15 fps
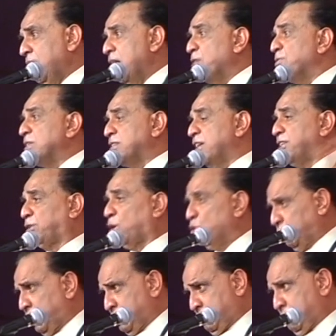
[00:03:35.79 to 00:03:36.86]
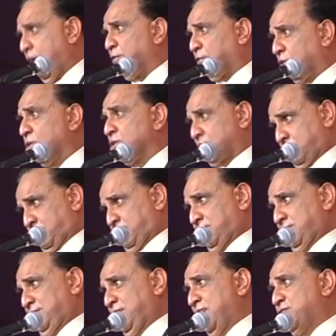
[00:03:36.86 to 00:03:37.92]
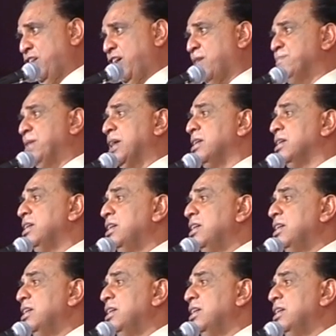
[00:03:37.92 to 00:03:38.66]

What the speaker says: It was written through the, of course, the chairman.